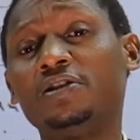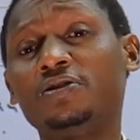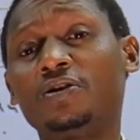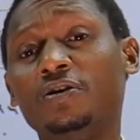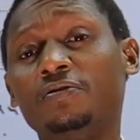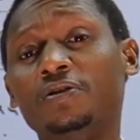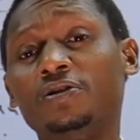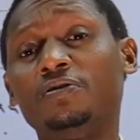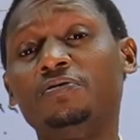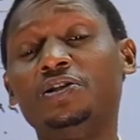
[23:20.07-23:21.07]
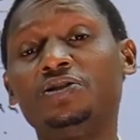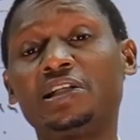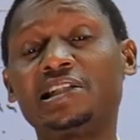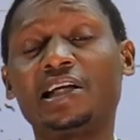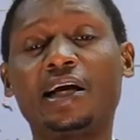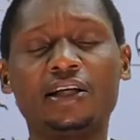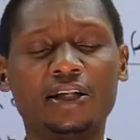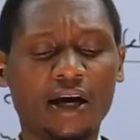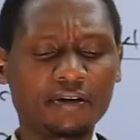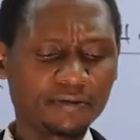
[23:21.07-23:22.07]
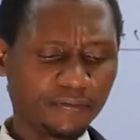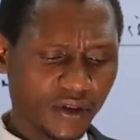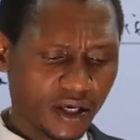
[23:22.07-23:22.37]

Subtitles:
these conflicts of interest early enough